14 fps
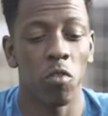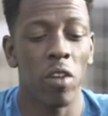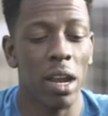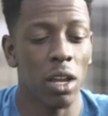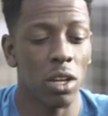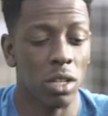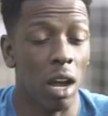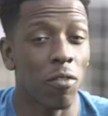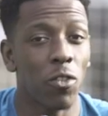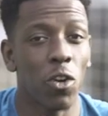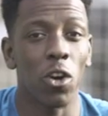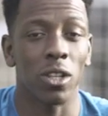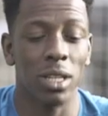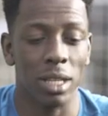Morelias,
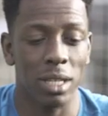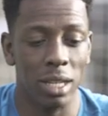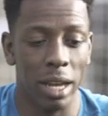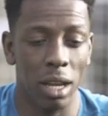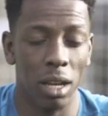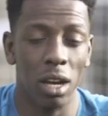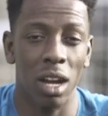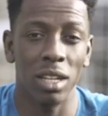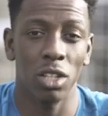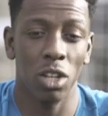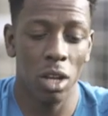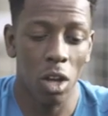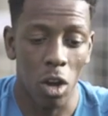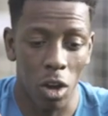I've got to say,
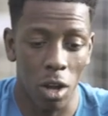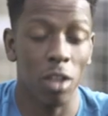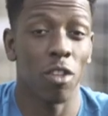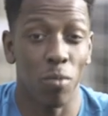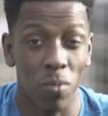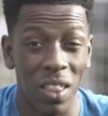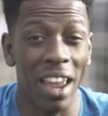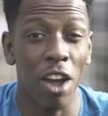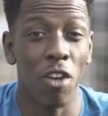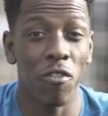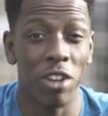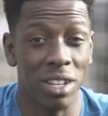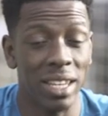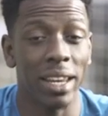guys, they
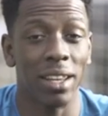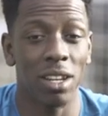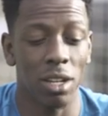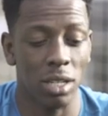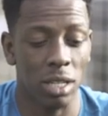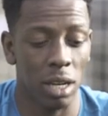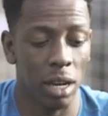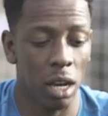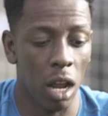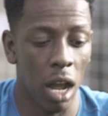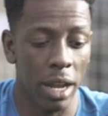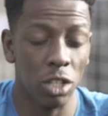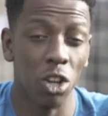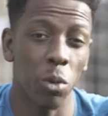are ridiculously light.